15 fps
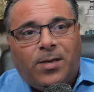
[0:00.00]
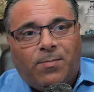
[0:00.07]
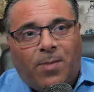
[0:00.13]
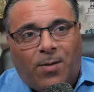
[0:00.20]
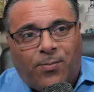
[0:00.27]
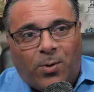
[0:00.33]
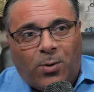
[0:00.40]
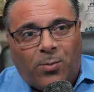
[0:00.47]

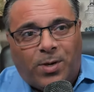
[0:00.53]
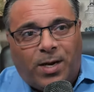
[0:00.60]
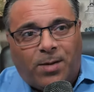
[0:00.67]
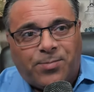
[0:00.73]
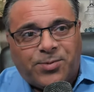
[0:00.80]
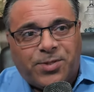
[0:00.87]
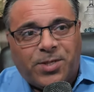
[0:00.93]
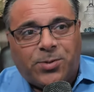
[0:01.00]
My phone would
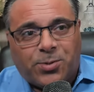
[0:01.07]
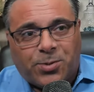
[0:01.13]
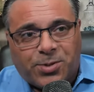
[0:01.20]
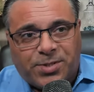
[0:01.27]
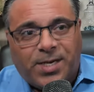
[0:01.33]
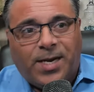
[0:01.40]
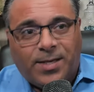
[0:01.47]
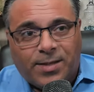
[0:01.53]
have seizures
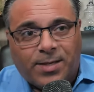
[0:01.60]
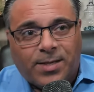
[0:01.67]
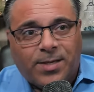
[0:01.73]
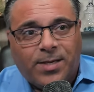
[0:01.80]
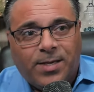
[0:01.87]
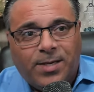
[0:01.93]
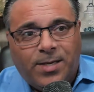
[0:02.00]
daily.